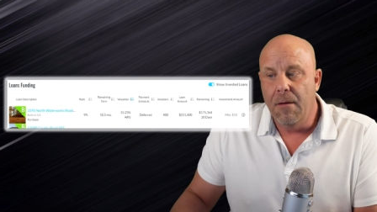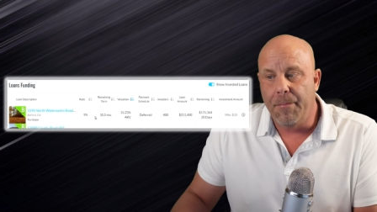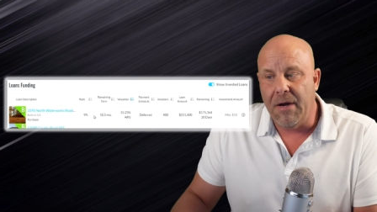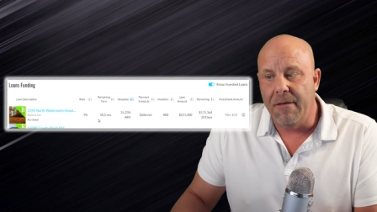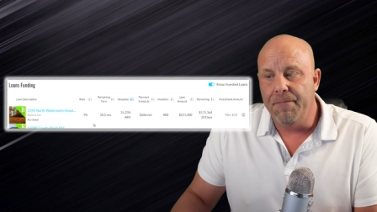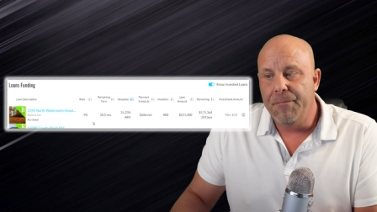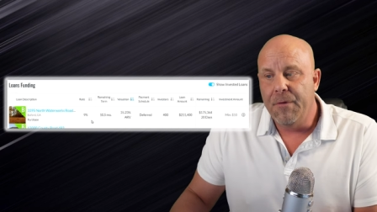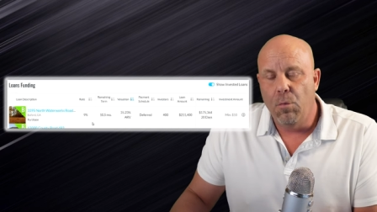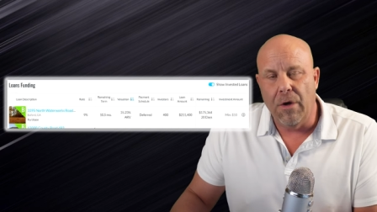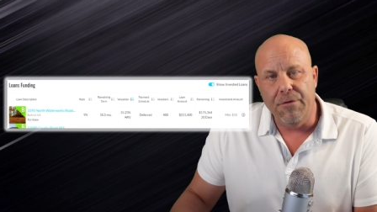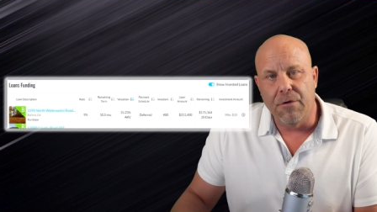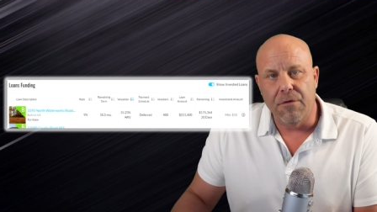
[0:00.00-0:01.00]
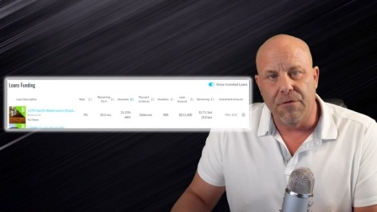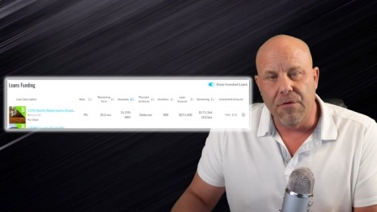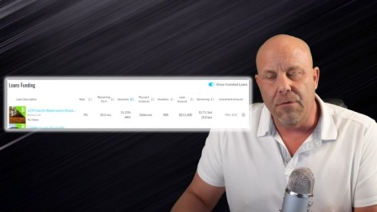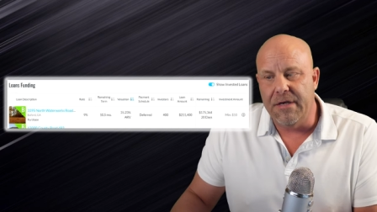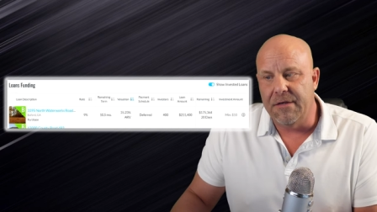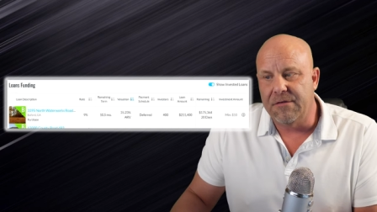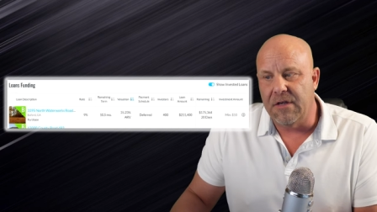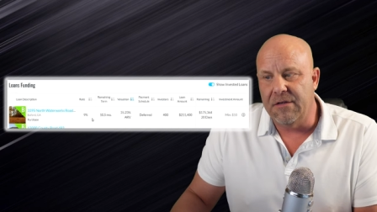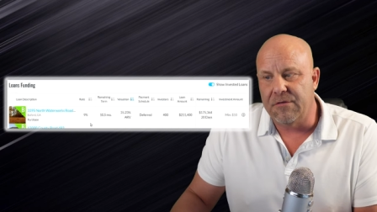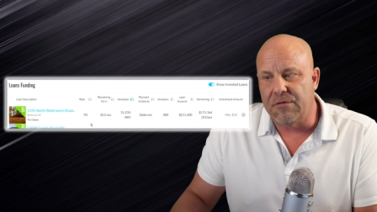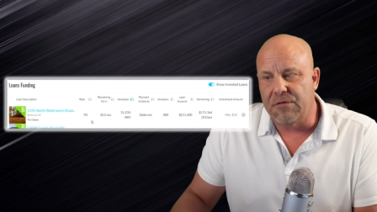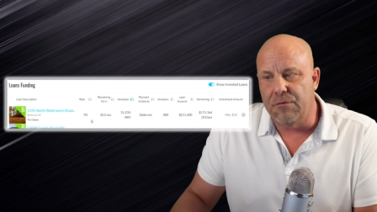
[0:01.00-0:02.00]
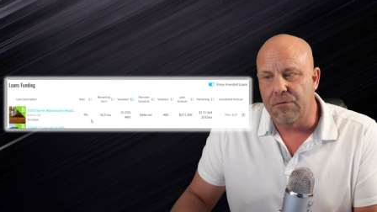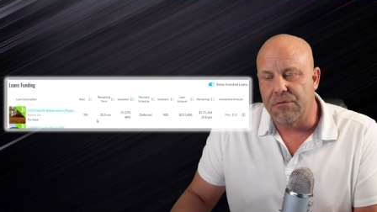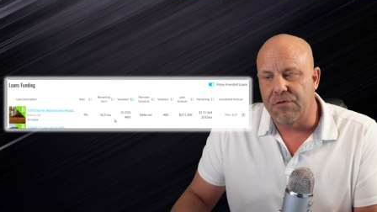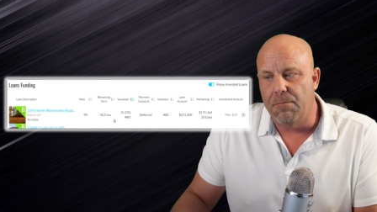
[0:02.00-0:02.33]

But what you can do is, is as soon as